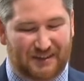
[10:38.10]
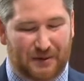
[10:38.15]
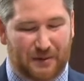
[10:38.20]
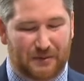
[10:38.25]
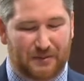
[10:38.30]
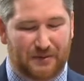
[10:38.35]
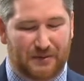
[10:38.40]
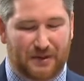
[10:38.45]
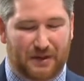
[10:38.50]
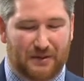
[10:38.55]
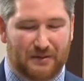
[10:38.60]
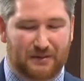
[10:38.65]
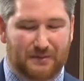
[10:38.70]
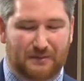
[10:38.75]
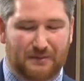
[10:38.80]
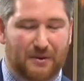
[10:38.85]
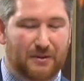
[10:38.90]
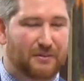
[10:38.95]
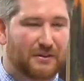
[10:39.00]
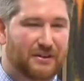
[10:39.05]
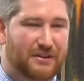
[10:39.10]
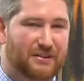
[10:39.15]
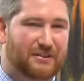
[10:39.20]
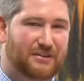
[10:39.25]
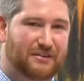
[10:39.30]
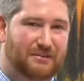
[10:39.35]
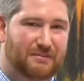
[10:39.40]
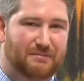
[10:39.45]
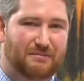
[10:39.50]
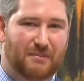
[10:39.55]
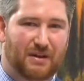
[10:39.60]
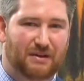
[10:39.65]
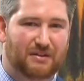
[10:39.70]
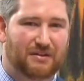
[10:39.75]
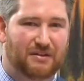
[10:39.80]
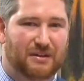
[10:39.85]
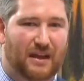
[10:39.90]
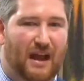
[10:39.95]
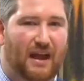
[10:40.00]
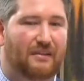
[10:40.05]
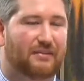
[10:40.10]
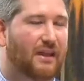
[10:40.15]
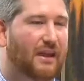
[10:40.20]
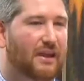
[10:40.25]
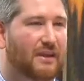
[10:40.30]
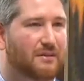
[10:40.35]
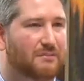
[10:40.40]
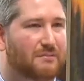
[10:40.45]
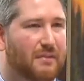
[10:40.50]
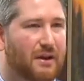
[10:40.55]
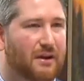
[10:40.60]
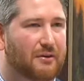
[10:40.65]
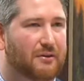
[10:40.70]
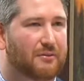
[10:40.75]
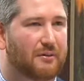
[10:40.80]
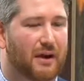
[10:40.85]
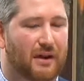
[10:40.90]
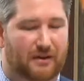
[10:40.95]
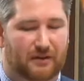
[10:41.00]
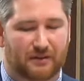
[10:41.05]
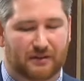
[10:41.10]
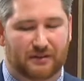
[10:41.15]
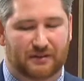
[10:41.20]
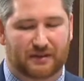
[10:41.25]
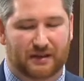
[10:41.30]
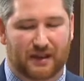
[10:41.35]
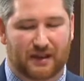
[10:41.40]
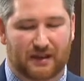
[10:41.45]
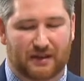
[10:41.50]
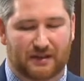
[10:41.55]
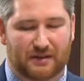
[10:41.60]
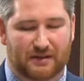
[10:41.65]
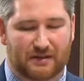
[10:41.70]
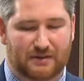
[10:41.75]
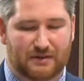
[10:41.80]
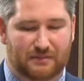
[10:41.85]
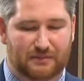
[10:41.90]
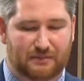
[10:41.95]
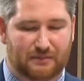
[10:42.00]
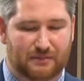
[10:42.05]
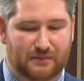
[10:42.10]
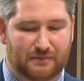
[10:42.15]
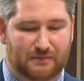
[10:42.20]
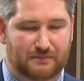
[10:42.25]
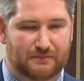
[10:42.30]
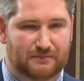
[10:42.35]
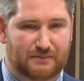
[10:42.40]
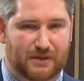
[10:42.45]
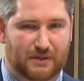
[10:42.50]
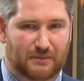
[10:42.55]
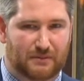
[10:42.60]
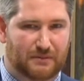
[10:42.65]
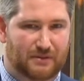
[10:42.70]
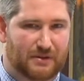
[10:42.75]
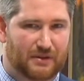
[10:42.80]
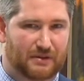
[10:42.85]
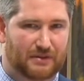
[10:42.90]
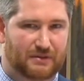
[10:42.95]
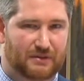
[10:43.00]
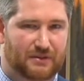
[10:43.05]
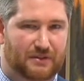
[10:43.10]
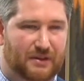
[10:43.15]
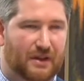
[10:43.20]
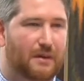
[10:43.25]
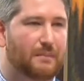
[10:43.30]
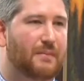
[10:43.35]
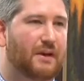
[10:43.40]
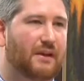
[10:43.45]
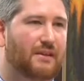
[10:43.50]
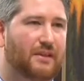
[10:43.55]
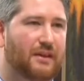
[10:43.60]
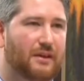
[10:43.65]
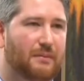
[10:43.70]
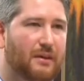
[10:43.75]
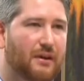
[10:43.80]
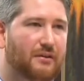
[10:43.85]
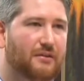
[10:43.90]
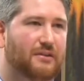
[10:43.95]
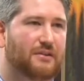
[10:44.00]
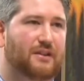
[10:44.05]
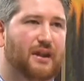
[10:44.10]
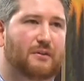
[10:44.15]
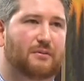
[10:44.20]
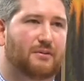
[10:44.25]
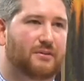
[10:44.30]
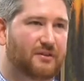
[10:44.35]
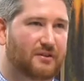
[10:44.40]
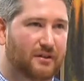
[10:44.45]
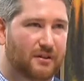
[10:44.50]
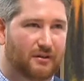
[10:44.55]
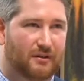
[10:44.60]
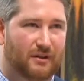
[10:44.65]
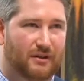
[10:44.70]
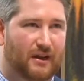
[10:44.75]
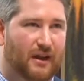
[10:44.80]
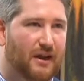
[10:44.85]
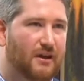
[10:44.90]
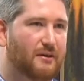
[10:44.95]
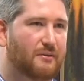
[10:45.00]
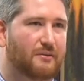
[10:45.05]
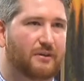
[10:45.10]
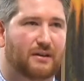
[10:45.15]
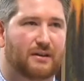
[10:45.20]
So we just mentioned online medical records, and there's a big thing about cybersecurity now